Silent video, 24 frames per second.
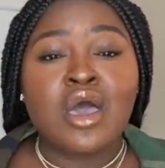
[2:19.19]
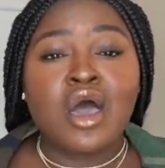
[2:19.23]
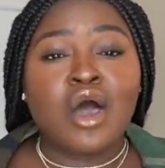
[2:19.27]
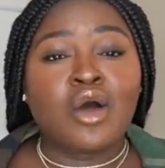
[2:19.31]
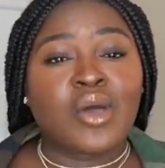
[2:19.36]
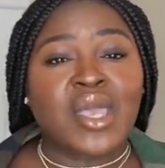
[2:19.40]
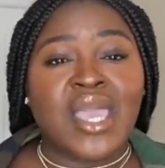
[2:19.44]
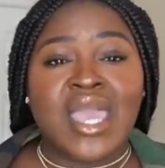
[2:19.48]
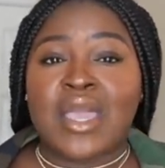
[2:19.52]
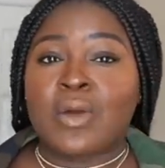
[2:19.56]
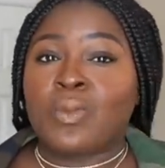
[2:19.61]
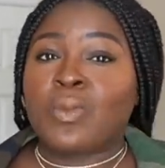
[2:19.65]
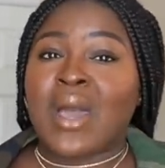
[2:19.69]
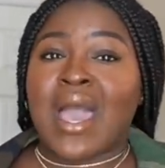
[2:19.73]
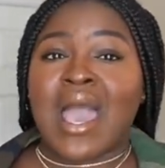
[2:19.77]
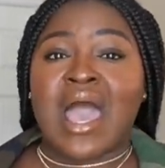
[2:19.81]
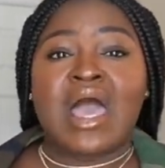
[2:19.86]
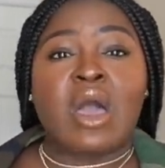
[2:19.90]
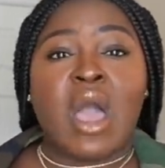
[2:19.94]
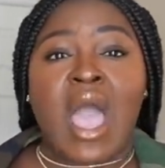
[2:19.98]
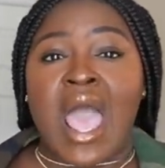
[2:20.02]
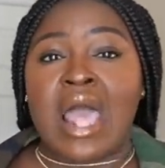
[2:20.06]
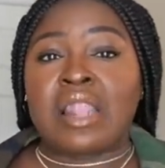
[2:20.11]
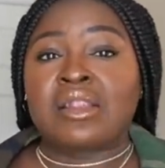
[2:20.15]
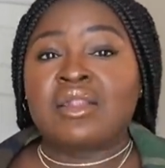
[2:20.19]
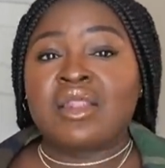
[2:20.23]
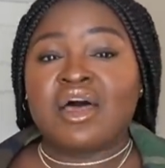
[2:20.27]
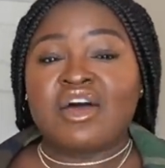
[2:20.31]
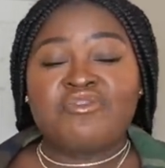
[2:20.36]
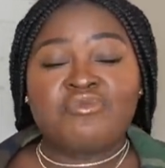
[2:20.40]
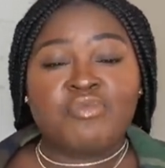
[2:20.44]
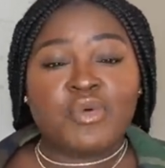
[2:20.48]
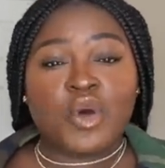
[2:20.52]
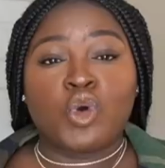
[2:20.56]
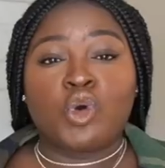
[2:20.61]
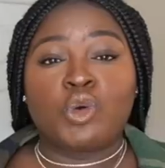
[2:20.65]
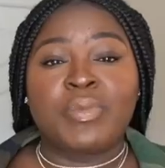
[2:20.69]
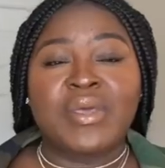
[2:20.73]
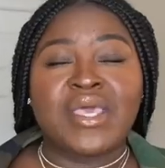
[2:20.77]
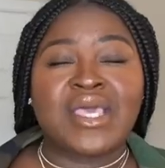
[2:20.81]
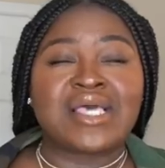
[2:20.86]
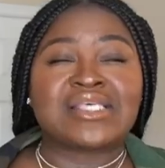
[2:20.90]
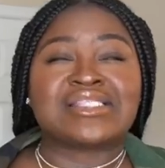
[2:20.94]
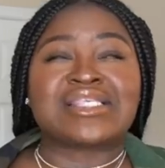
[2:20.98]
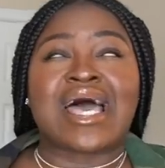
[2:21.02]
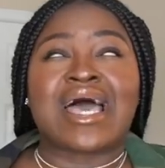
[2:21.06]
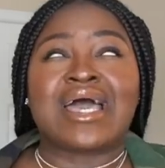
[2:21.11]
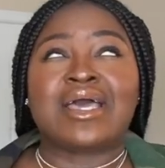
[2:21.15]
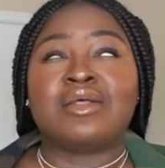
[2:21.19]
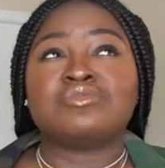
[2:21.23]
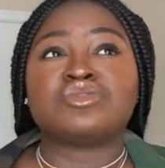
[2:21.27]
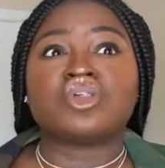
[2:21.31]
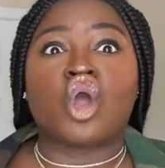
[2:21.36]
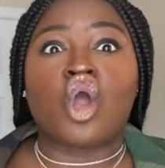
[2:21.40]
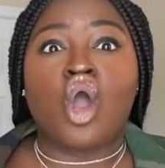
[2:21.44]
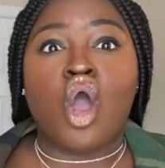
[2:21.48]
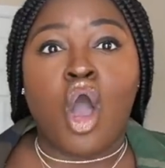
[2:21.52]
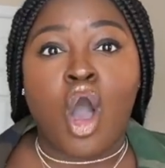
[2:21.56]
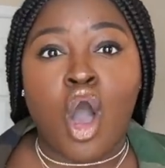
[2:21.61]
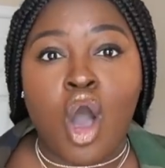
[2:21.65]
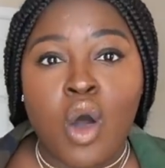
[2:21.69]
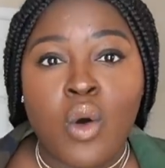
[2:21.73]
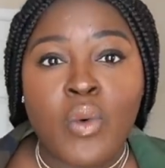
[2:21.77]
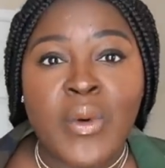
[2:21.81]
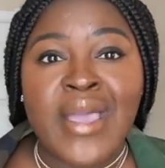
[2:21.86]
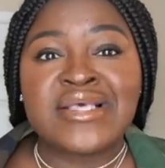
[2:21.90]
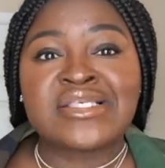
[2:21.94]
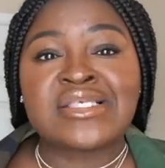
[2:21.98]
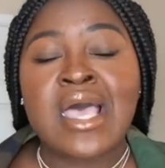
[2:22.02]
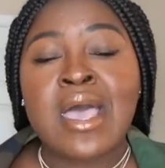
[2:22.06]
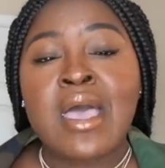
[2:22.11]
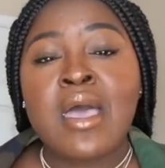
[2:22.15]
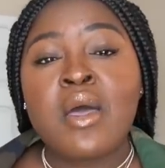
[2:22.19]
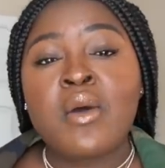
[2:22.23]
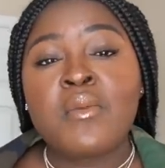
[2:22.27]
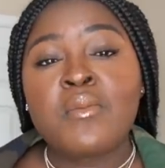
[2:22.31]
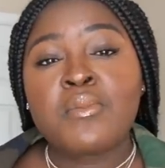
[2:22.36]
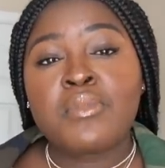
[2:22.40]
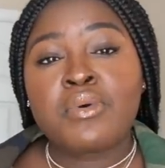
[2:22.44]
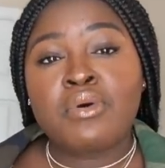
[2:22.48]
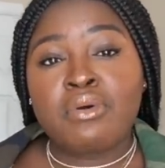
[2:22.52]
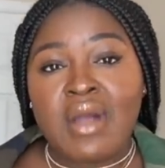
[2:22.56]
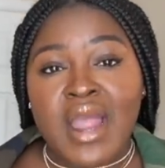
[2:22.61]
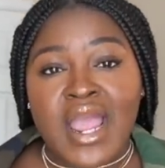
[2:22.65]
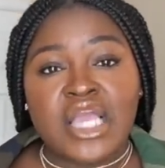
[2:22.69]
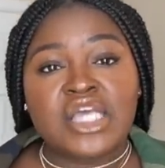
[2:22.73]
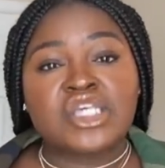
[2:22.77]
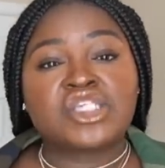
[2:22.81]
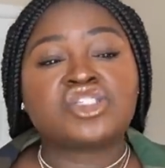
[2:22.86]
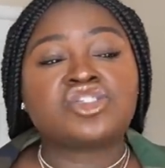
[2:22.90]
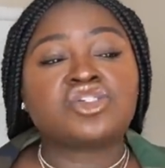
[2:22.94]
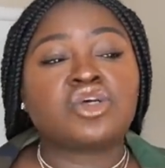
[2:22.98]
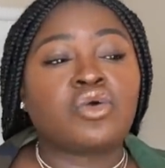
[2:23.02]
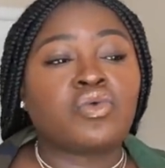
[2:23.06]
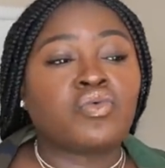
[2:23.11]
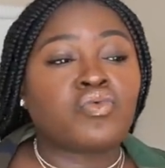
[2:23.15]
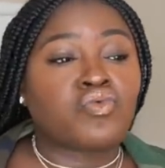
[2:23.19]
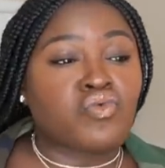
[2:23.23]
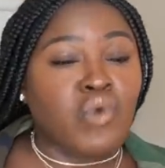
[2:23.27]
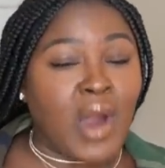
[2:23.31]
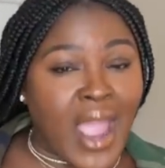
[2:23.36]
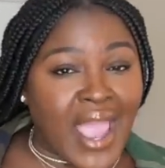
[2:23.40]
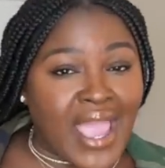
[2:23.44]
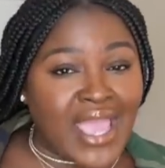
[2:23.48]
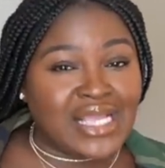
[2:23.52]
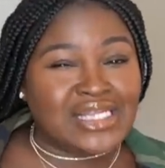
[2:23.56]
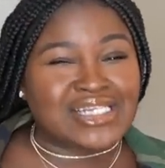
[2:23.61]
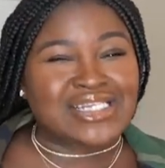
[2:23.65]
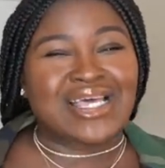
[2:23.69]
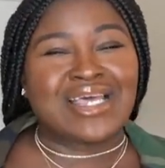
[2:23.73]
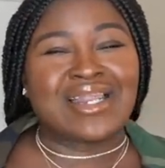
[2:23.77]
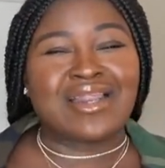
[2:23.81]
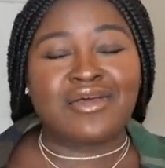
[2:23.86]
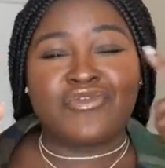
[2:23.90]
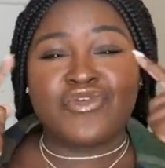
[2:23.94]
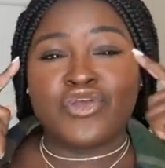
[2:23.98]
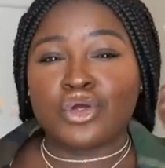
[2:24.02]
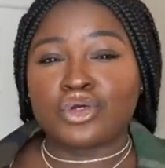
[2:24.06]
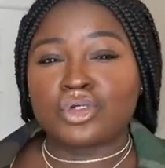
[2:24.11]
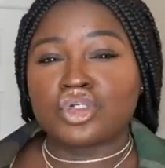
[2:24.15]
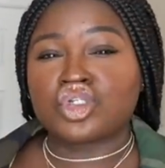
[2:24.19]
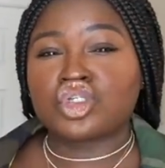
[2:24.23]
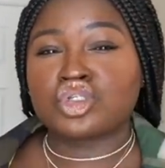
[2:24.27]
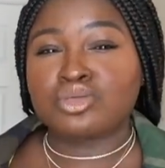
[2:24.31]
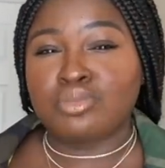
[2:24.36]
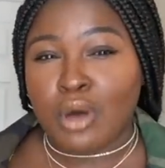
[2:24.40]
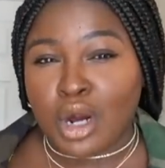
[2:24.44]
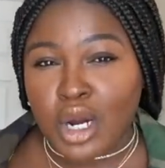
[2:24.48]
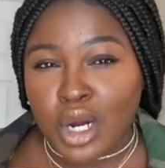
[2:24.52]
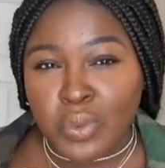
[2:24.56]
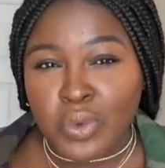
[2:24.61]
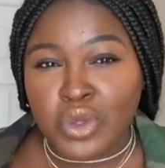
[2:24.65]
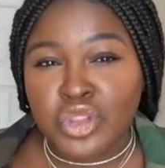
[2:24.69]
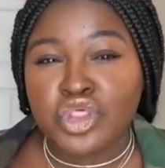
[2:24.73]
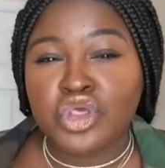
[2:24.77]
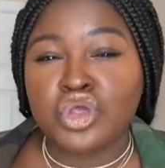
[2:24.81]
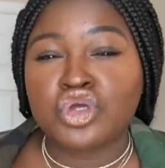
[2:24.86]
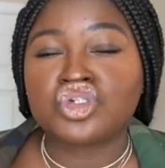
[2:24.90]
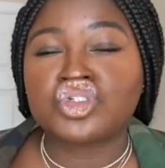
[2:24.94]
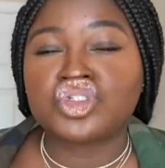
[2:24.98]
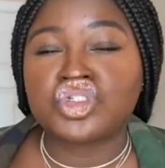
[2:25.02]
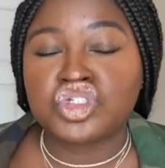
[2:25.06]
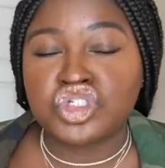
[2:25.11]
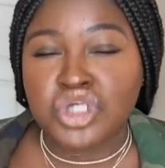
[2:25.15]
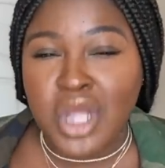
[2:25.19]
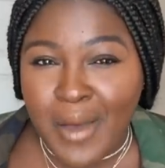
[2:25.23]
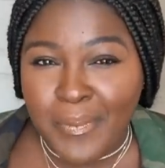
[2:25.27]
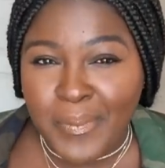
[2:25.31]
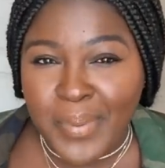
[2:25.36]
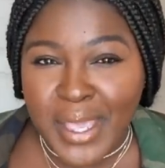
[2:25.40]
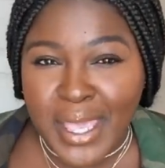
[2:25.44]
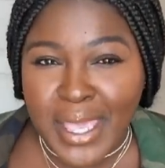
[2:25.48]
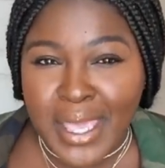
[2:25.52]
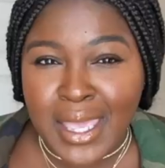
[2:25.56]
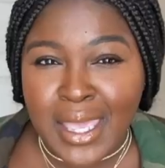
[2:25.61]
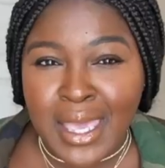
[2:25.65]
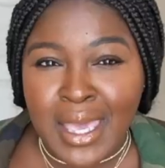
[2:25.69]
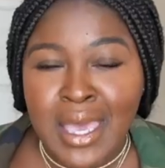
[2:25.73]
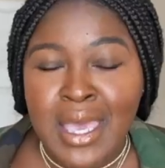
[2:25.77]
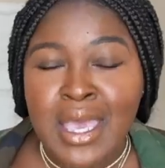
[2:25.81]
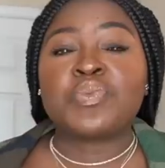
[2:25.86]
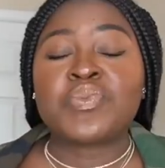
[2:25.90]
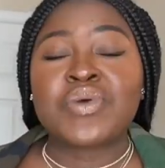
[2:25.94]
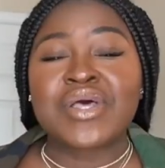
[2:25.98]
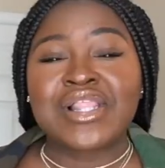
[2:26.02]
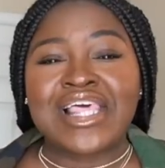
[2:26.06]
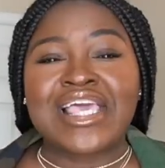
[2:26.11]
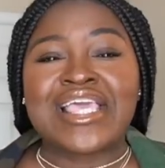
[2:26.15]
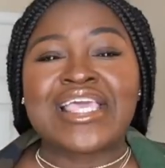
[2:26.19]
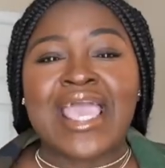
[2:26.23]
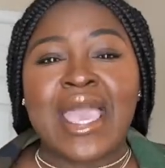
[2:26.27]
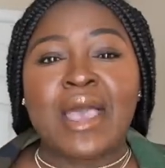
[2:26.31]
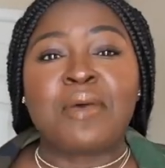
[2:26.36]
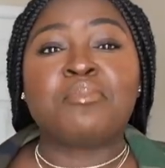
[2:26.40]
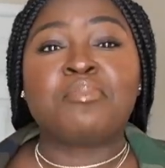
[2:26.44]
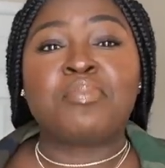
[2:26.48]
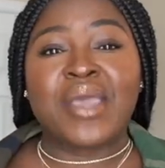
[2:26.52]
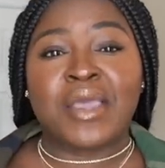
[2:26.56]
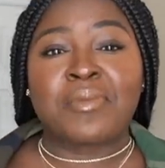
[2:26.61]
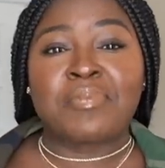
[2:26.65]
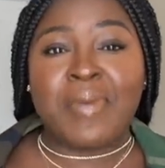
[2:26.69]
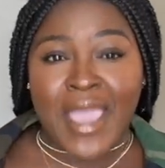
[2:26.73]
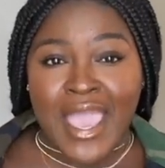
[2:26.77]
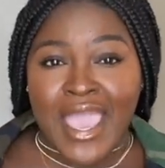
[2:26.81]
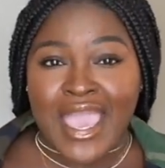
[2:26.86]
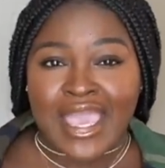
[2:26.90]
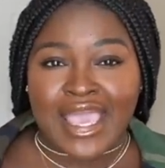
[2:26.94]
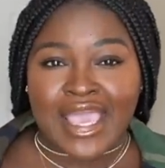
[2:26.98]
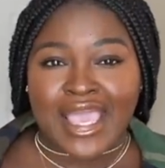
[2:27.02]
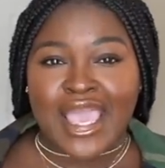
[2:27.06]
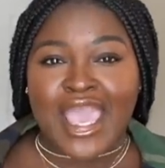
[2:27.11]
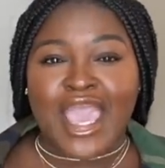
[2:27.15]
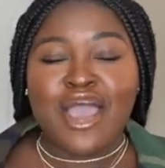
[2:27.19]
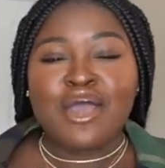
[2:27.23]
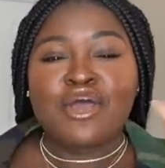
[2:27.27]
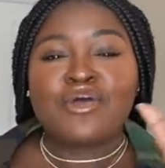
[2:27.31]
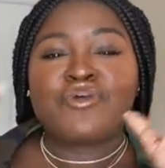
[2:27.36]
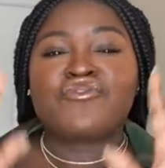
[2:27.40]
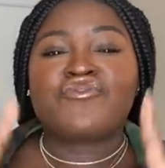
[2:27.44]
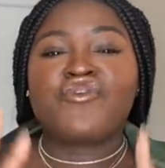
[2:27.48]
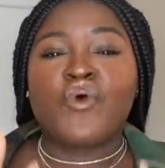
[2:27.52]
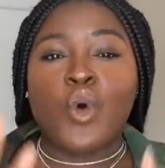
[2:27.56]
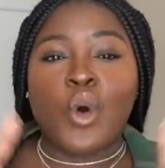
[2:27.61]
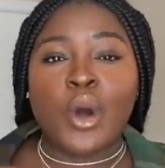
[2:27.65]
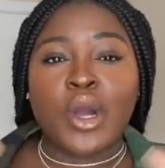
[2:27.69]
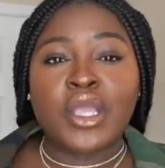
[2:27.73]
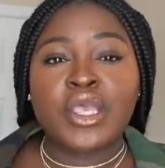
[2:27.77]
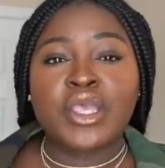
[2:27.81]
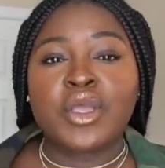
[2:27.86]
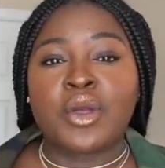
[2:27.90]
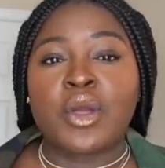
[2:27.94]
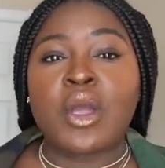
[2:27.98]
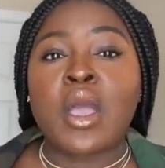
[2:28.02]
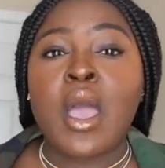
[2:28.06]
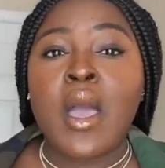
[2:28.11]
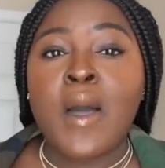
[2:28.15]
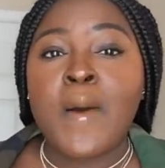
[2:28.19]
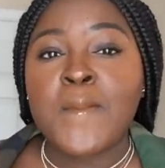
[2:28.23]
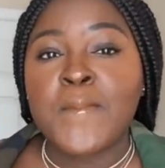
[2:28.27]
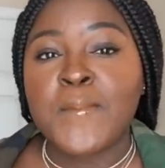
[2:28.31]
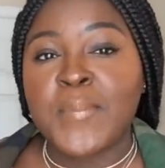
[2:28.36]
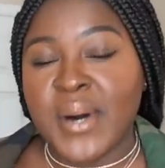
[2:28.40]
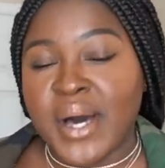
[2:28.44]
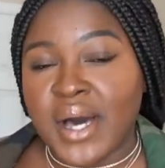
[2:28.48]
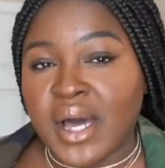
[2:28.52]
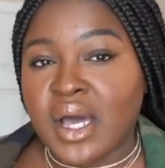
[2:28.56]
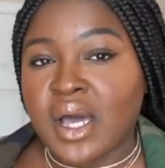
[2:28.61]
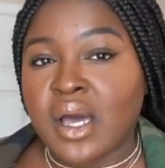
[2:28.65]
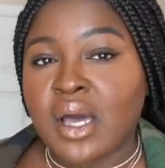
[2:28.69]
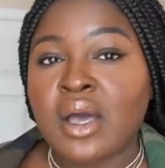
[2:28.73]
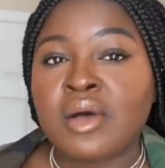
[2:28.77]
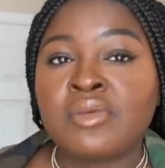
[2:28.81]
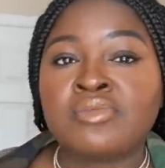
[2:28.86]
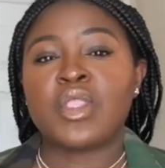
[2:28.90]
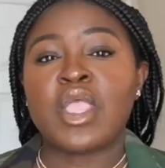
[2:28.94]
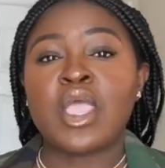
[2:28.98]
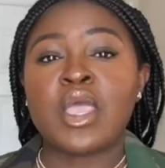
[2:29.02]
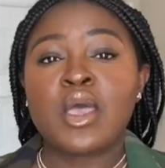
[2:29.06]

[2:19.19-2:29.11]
Okay, well, I love Boohoo because items are always priced right. And if you're smart with your shopping, you really get big bang for your buck.